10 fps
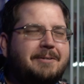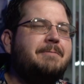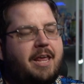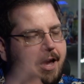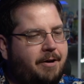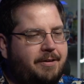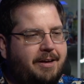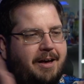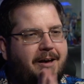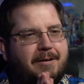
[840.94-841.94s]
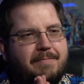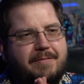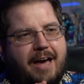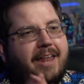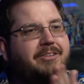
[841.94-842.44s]
Anyhow,
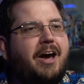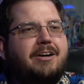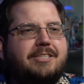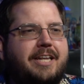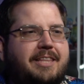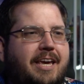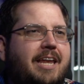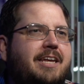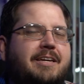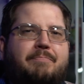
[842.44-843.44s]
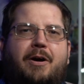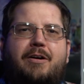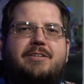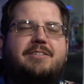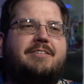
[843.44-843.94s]
I also like the ending
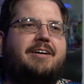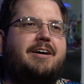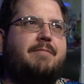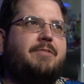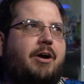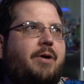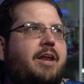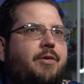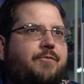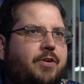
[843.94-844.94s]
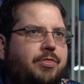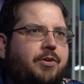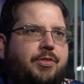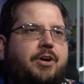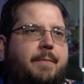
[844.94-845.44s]
parts. Now, granted,
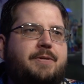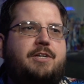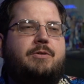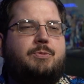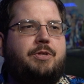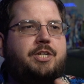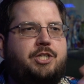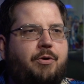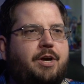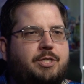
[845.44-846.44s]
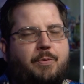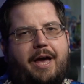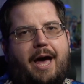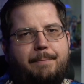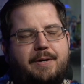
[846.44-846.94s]
the third episode was really showing us what
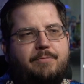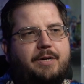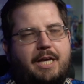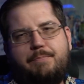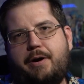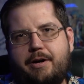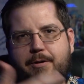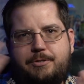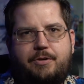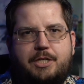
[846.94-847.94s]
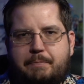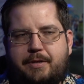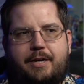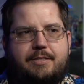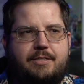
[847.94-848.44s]
happened when he brought her to his
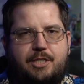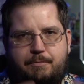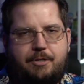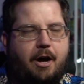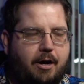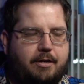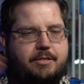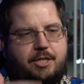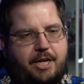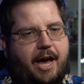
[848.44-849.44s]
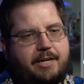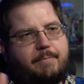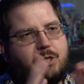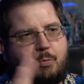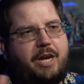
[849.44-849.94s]
place and she yacked.
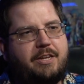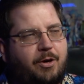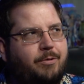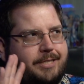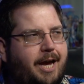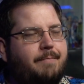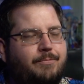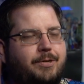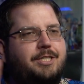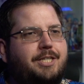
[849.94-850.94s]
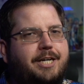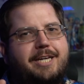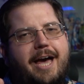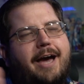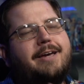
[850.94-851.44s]
I'm just waiting the whole time. When's she going to
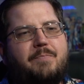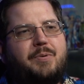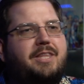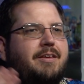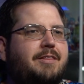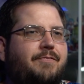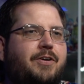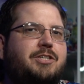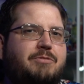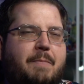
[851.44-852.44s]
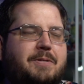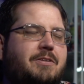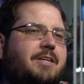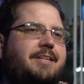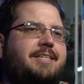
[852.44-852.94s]
yak? But the first two
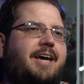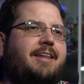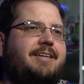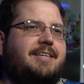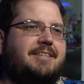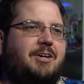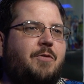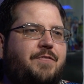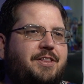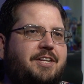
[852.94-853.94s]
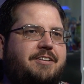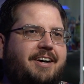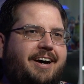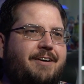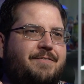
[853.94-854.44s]
episodes at least had like these goofy little
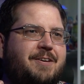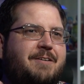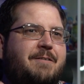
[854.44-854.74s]
kind of,